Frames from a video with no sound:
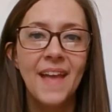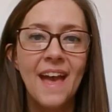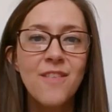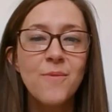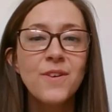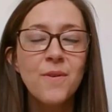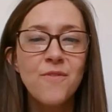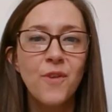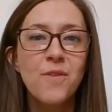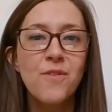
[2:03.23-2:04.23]
As we
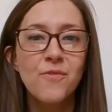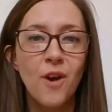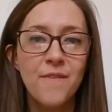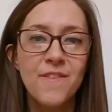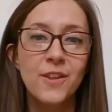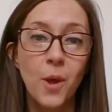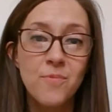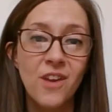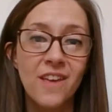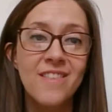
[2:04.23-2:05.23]
use photographs and
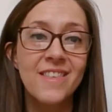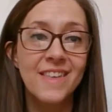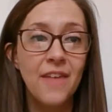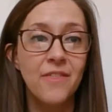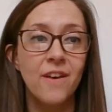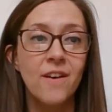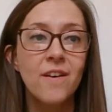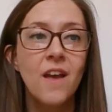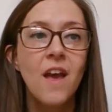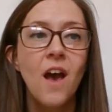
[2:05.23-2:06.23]
objects together,
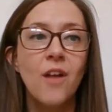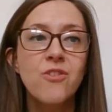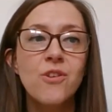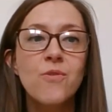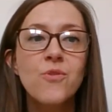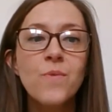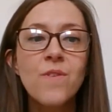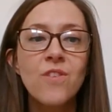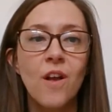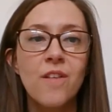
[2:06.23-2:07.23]
our children will
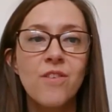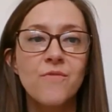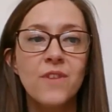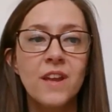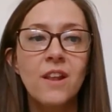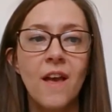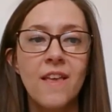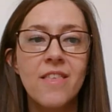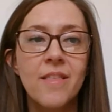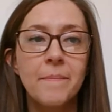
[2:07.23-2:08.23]
start to
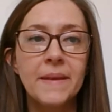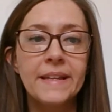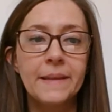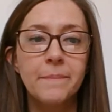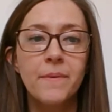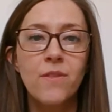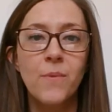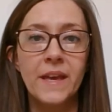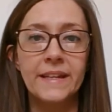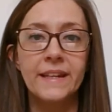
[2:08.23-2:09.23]
realise the meaning
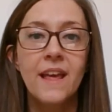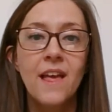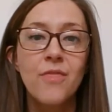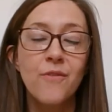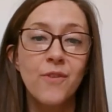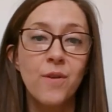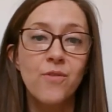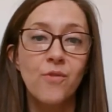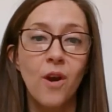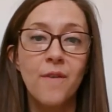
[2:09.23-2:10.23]
between the
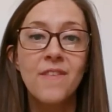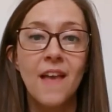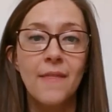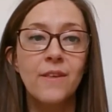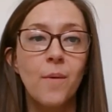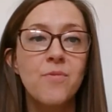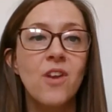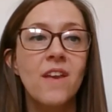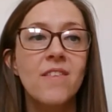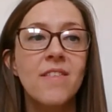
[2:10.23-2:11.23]
photographs and the
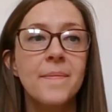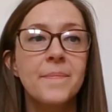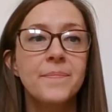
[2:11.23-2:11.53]
objects.